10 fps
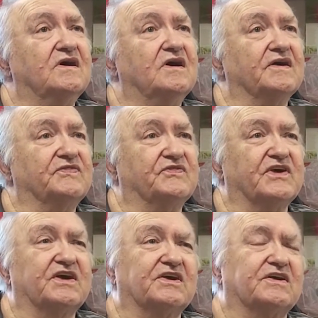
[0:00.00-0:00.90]
I
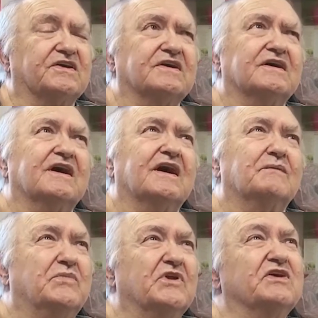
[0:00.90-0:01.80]
think, yeah, I
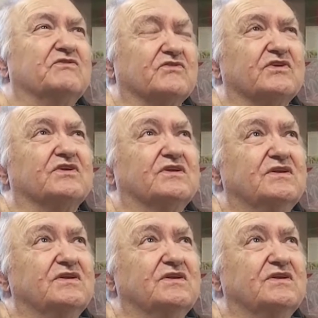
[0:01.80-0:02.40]
believe it.